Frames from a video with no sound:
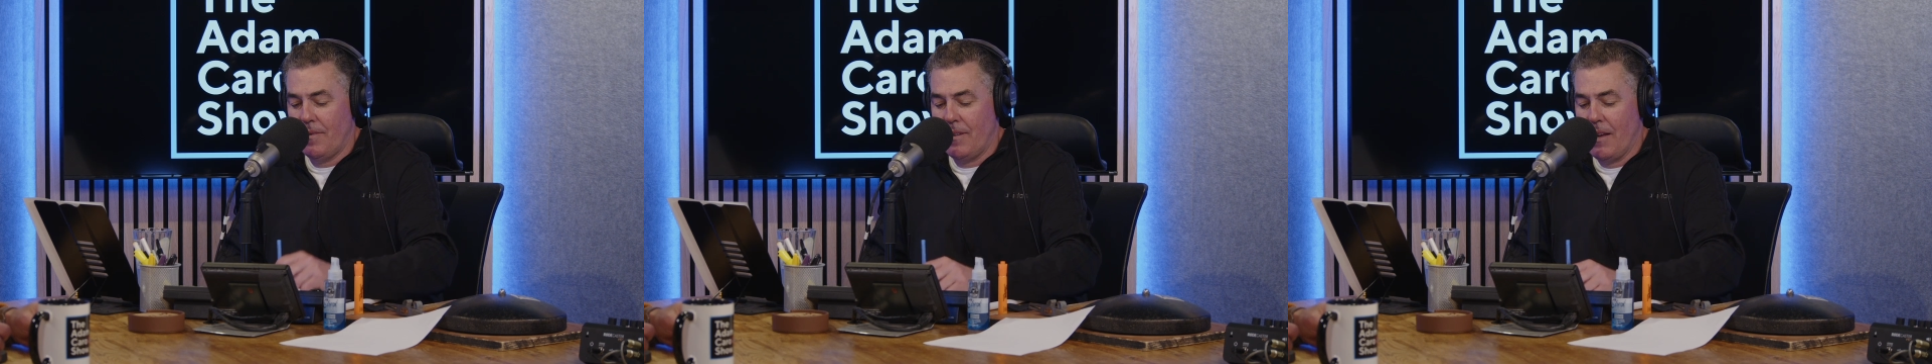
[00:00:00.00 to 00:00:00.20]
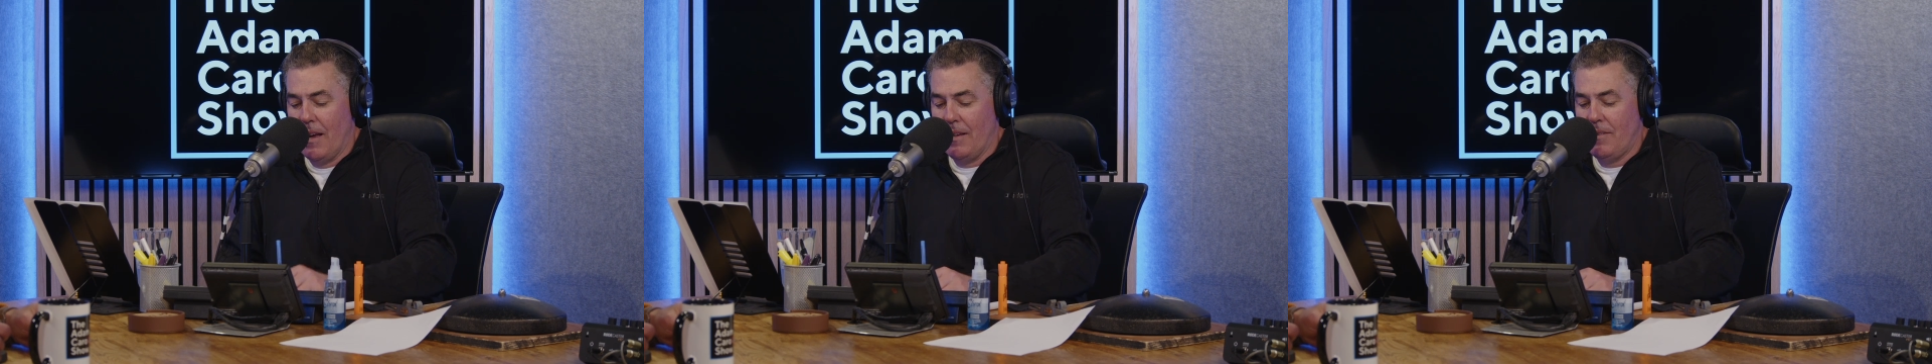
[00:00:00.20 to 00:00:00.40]

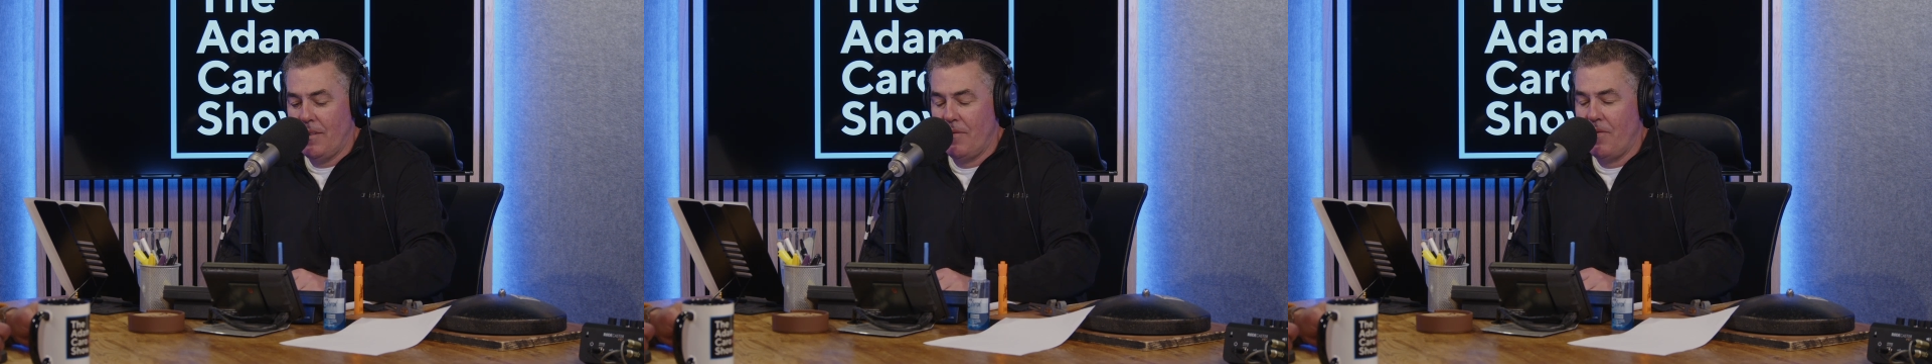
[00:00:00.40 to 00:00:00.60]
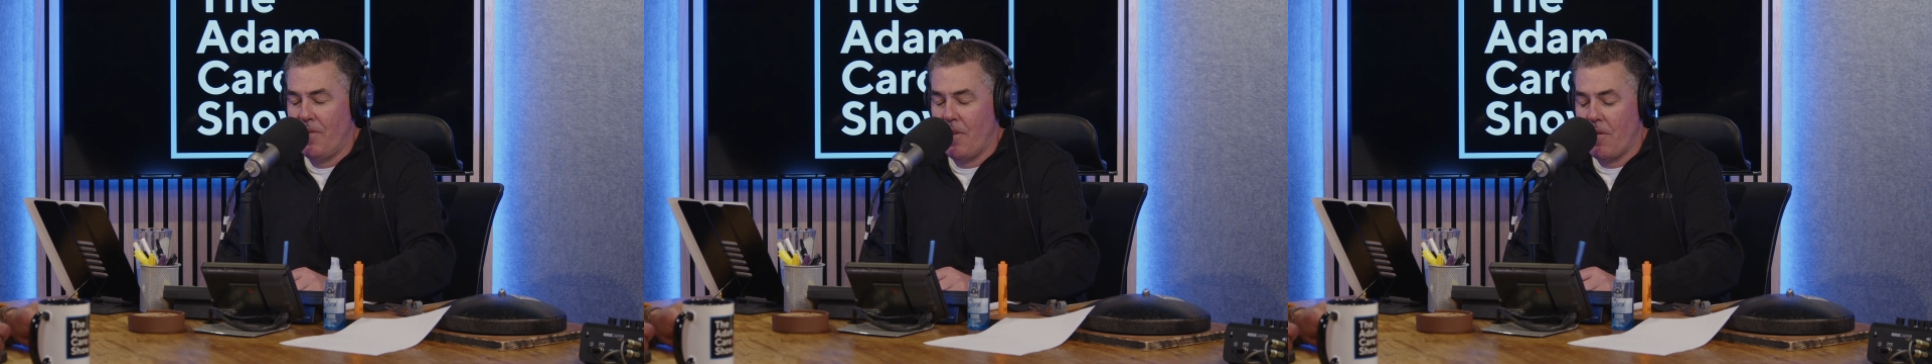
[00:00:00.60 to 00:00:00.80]

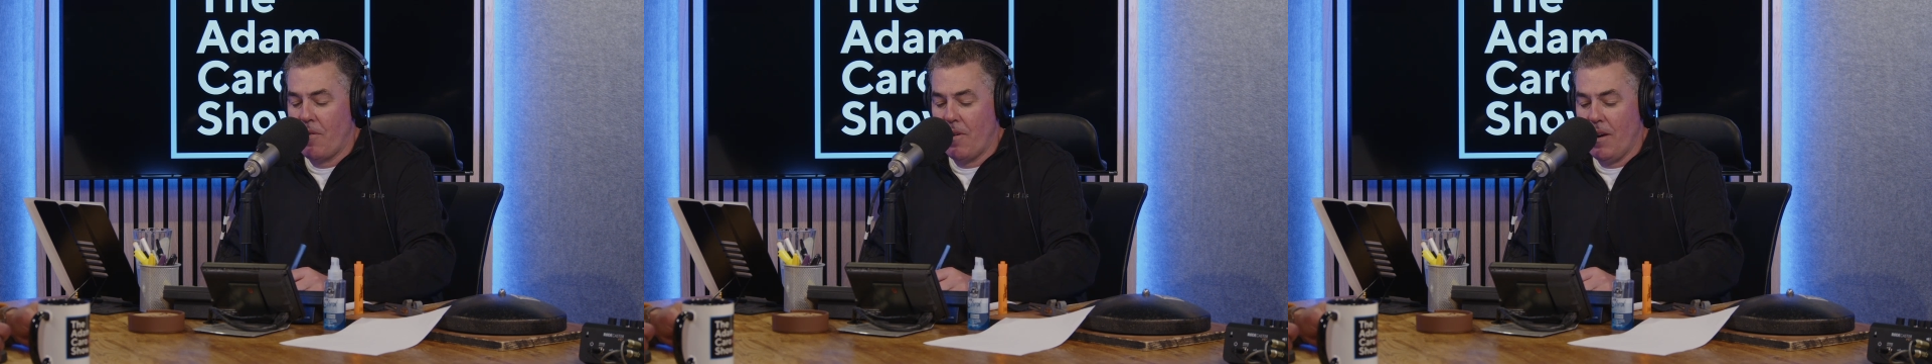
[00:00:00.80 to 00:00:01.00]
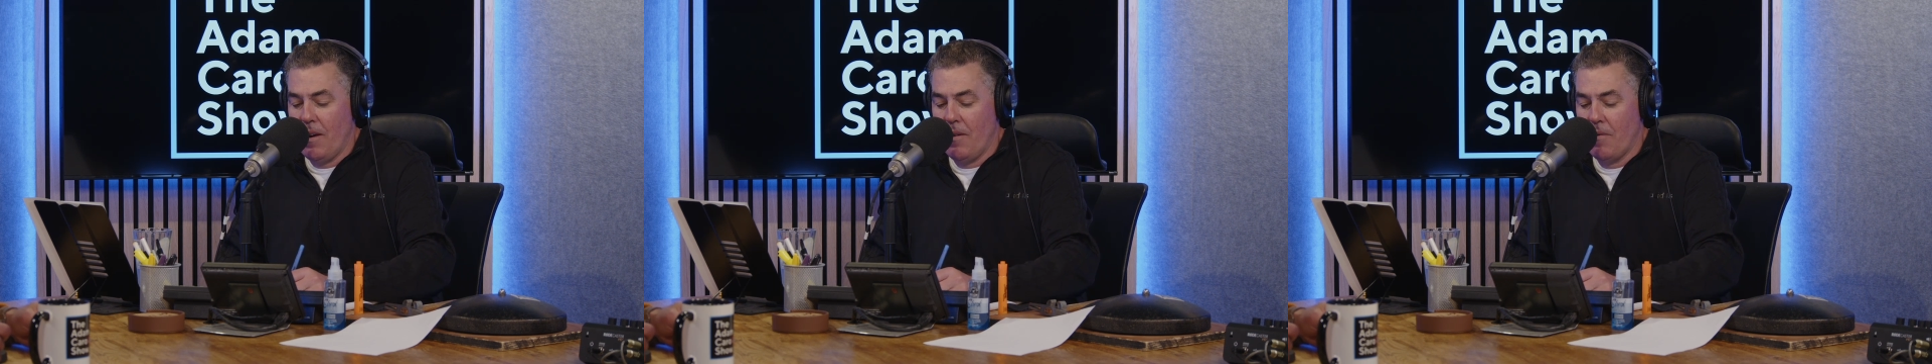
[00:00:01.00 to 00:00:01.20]
Tyson
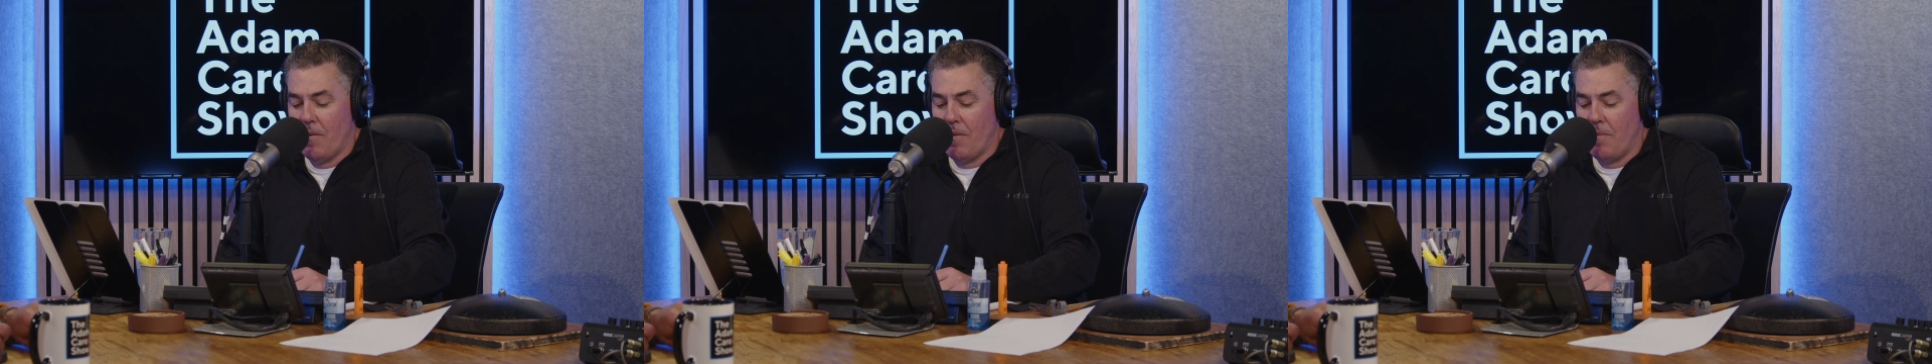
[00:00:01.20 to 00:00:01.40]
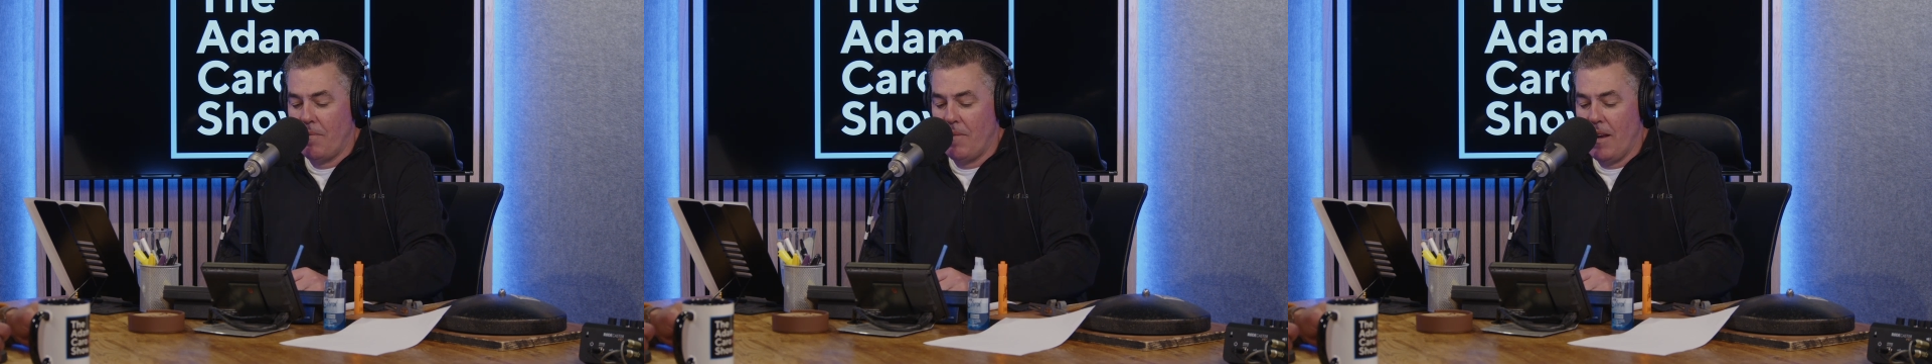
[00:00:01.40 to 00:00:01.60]
Fury
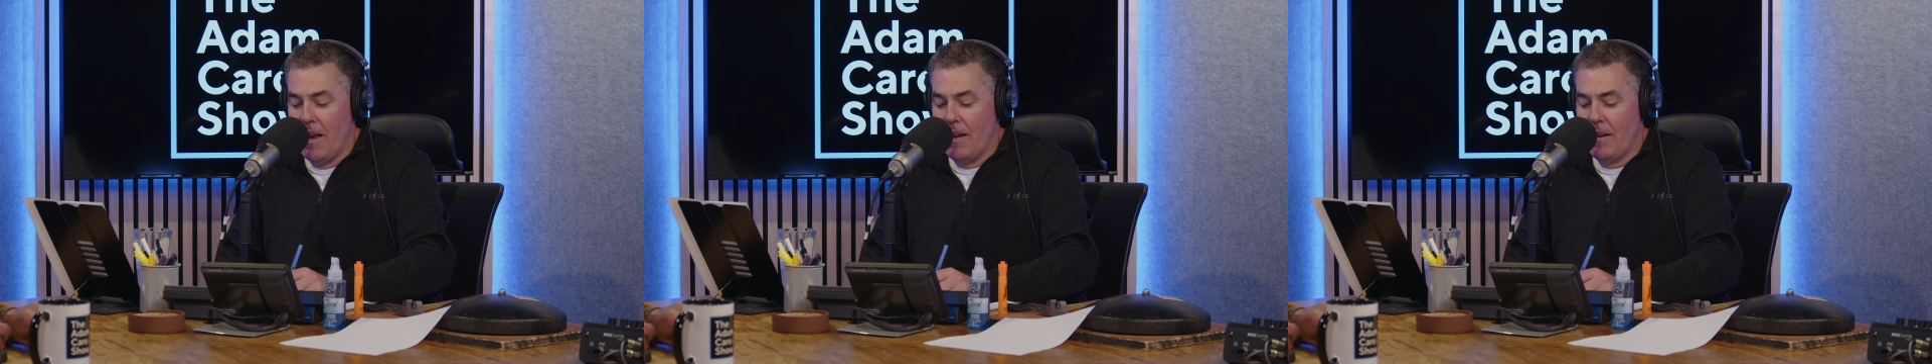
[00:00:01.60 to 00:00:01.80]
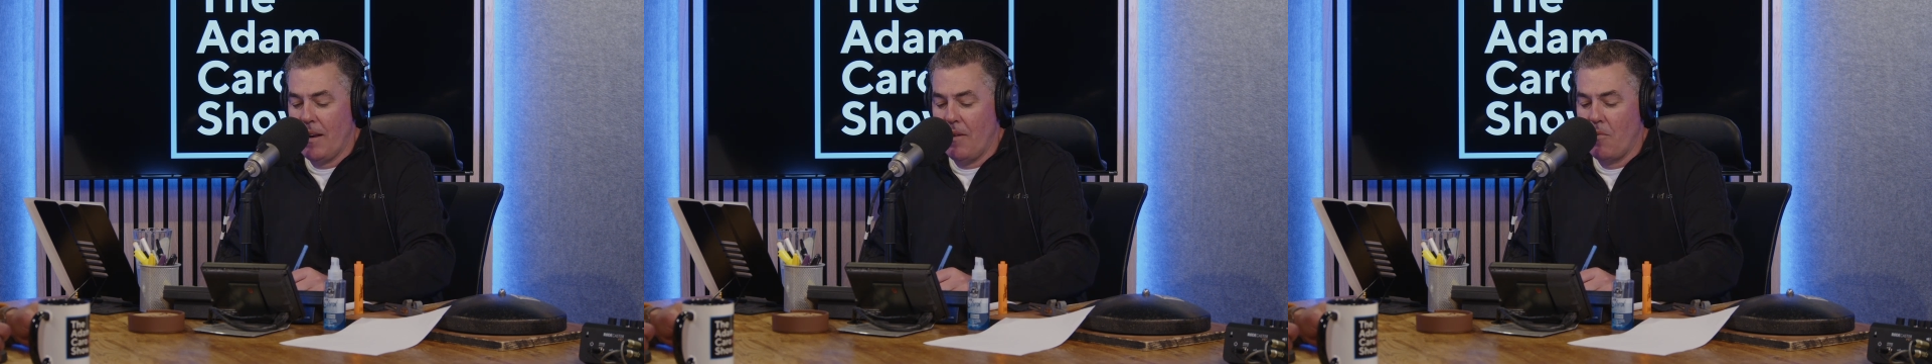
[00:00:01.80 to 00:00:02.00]
or
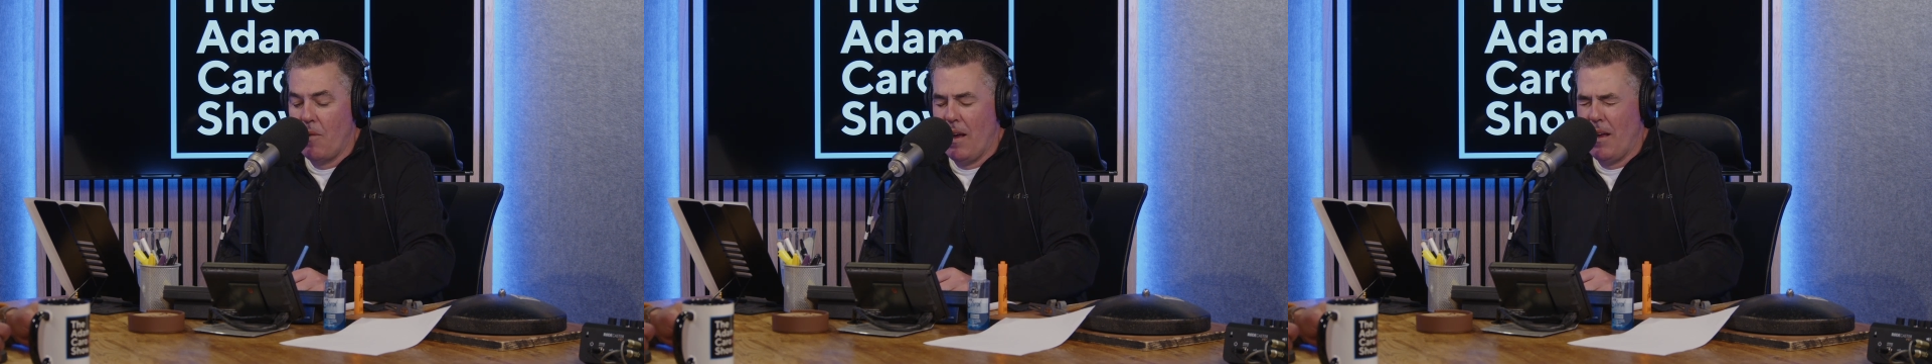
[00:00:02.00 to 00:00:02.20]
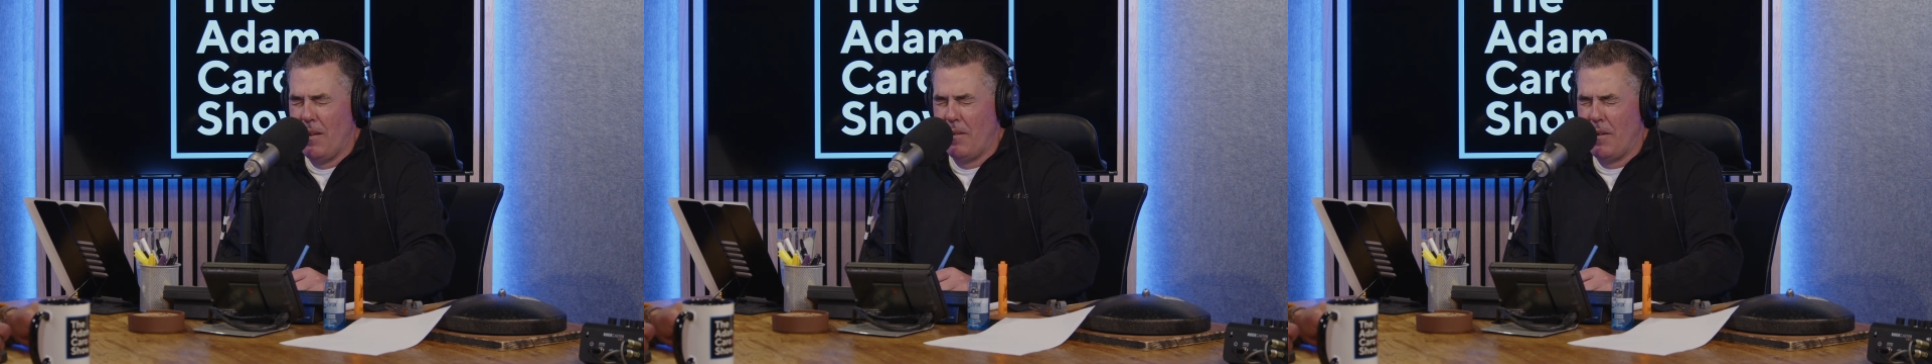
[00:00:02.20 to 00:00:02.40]
Deontay
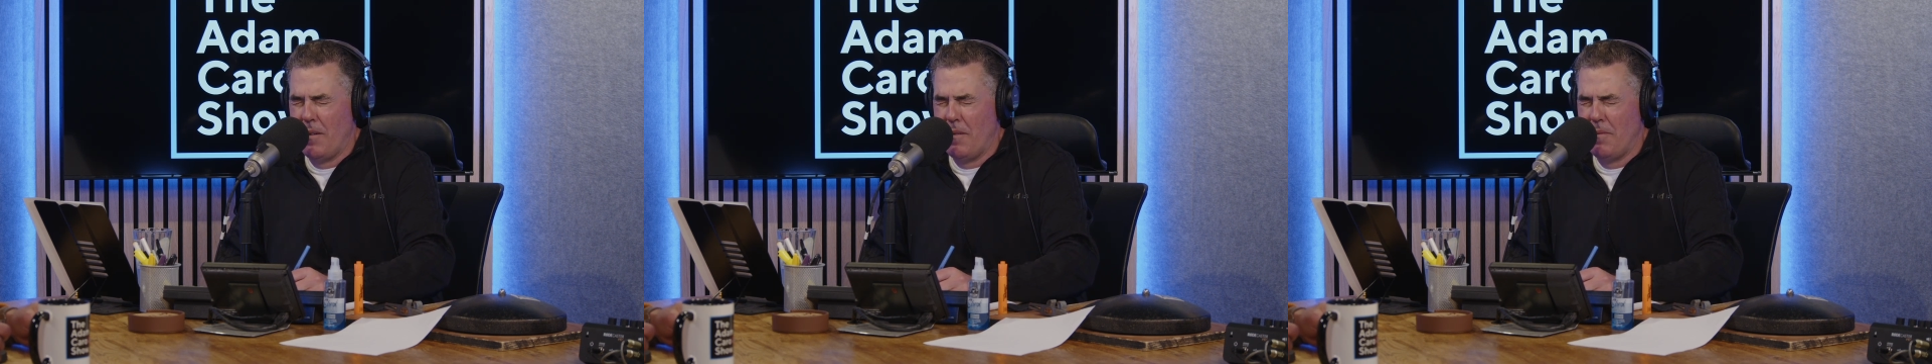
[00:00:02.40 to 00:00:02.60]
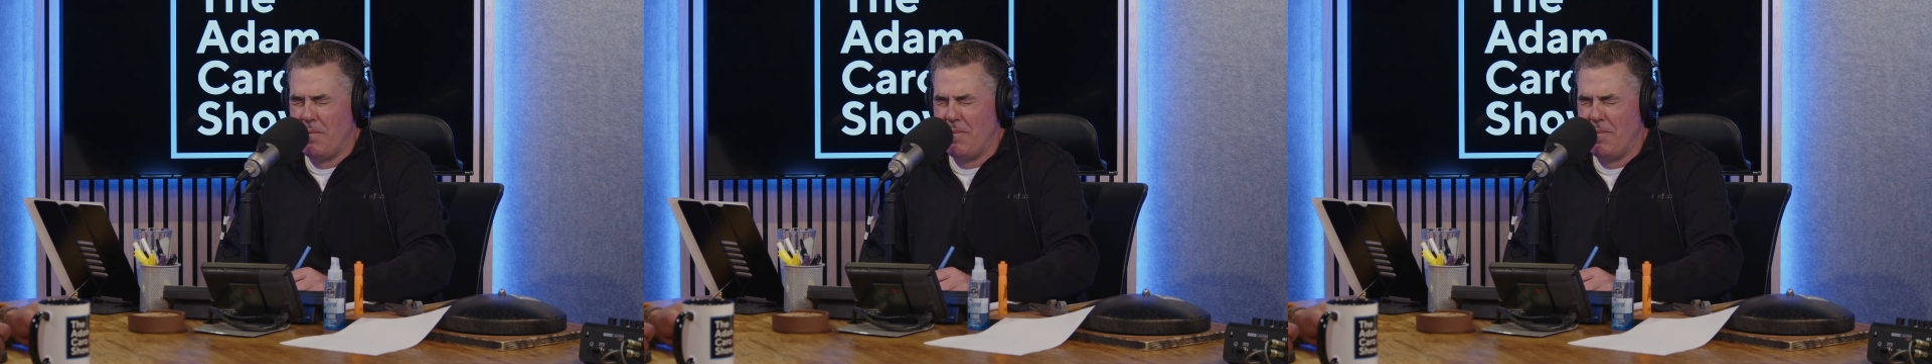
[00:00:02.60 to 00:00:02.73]
Wilder...